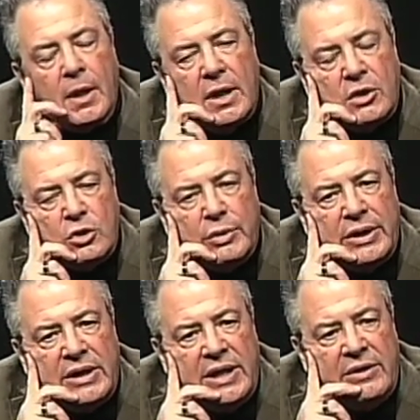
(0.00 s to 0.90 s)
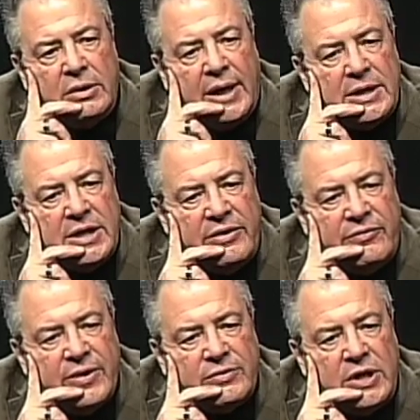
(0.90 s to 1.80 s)
that during the
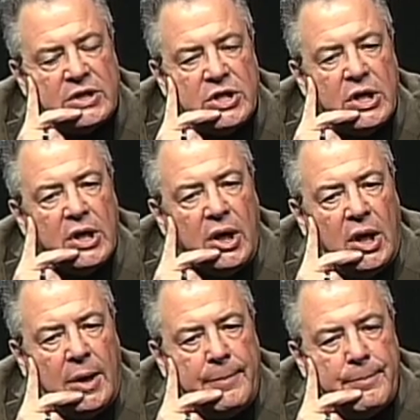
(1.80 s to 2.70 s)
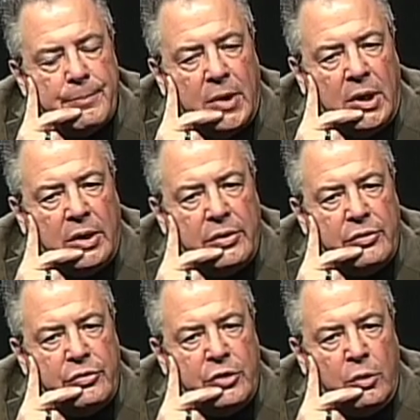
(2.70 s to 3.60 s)
1950s, um, uh,
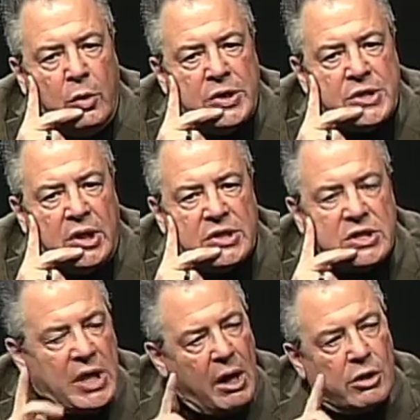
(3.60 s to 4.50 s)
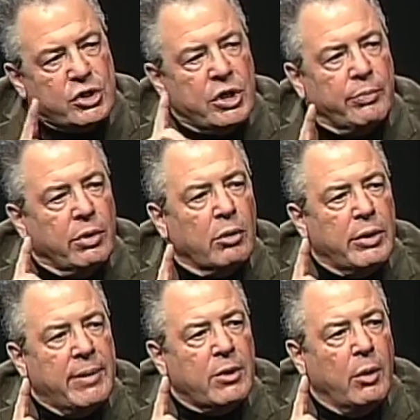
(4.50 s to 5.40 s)
there was a scholarship
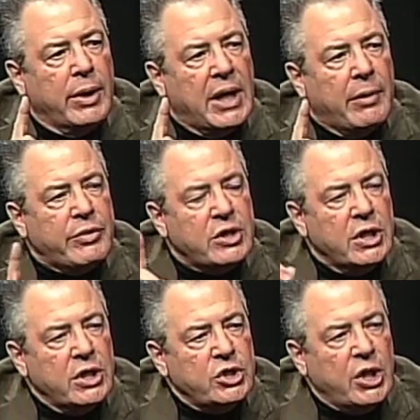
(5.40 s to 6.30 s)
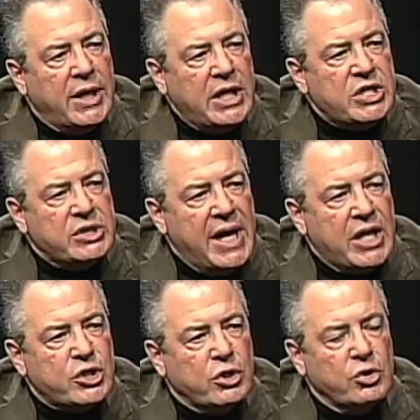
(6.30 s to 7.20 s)
program going on with Chinese
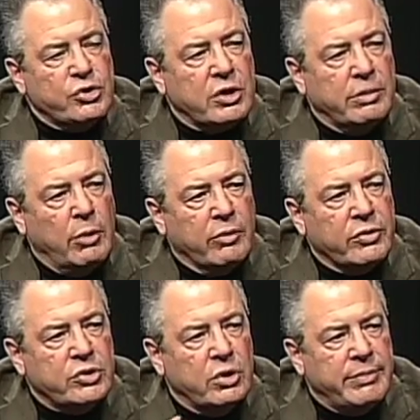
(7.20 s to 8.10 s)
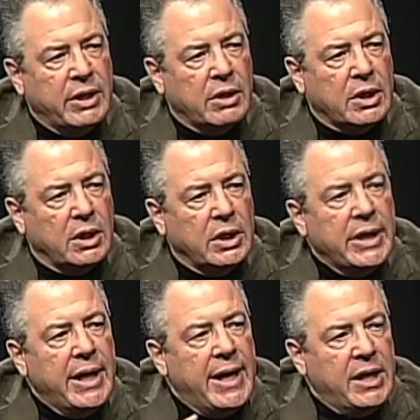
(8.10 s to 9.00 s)
nationals to come over to America
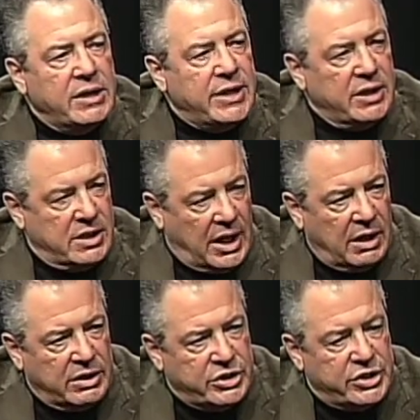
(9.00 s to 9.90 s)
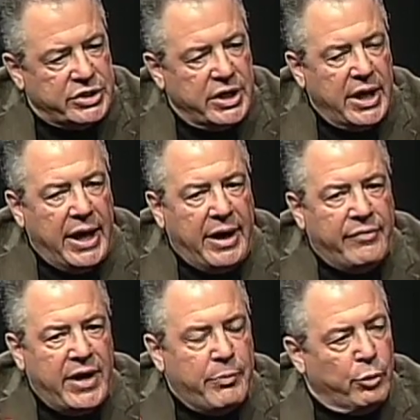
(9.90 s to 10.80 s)
and attend colleges. Mm -hmm.
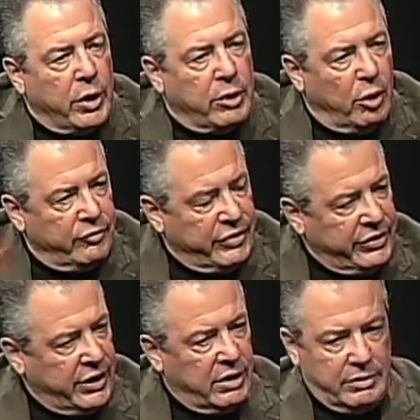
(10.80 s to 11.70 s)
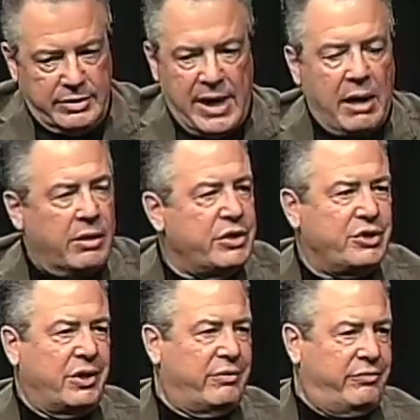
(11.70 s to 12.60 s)
And they brought over their
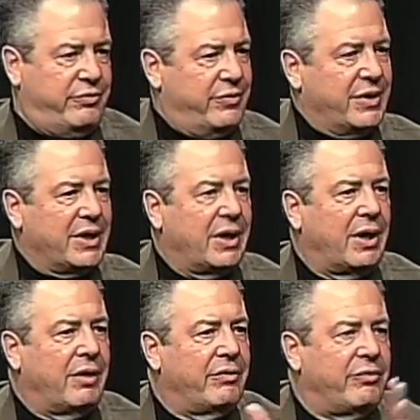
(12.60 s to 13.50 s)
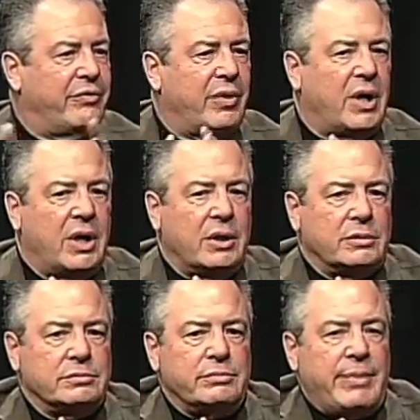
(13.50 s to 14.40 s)
knowledge of, of uh,
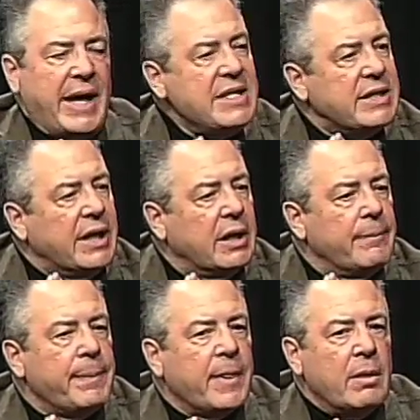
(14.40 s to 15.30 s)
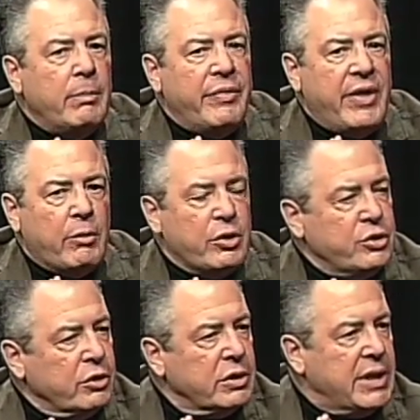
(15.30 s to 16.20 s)
painting, but they were
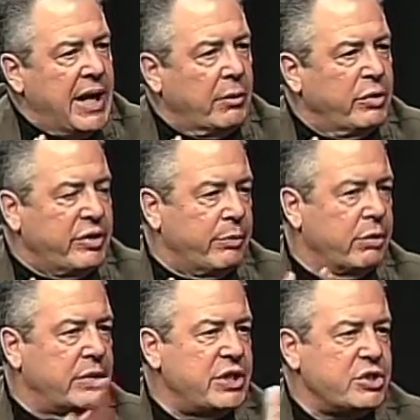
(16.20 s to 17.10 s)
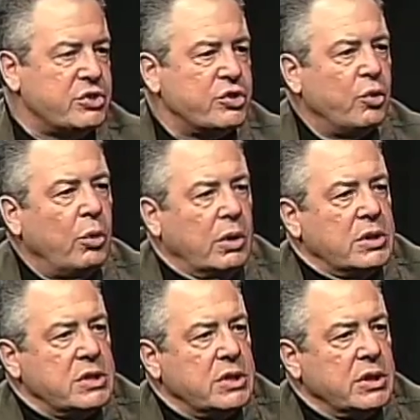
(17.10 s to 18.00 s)
turned on with the Parisian
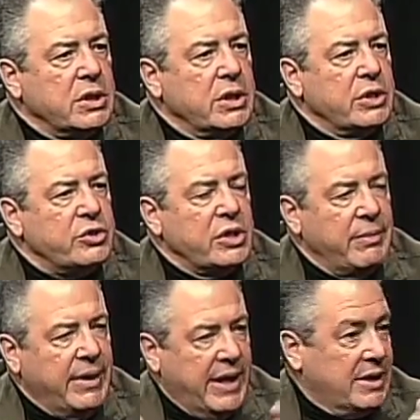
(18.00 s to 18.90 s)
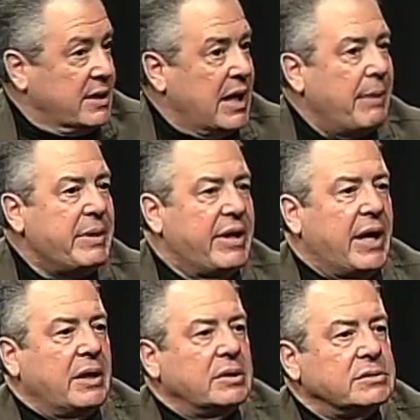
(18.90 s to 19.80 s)
schools. So they began to copy
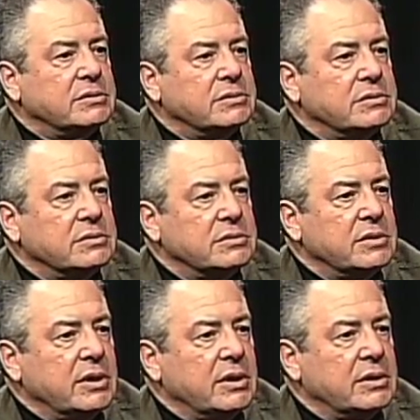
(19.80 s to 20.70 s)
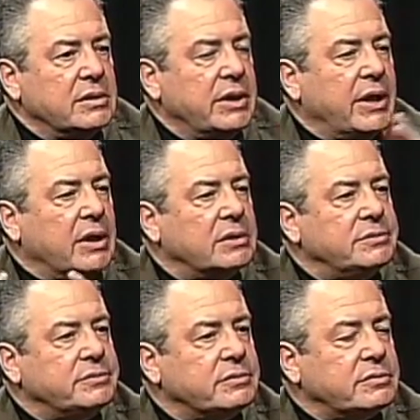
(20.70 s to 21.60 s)
that. Mm -hmm. And and yeah.
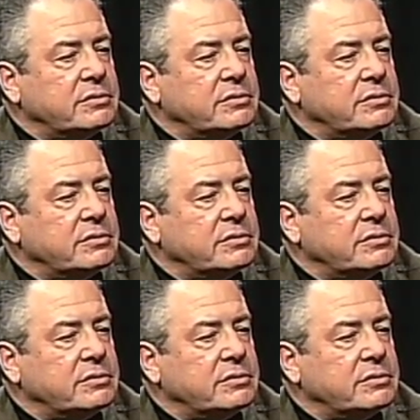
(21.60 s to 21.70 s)
and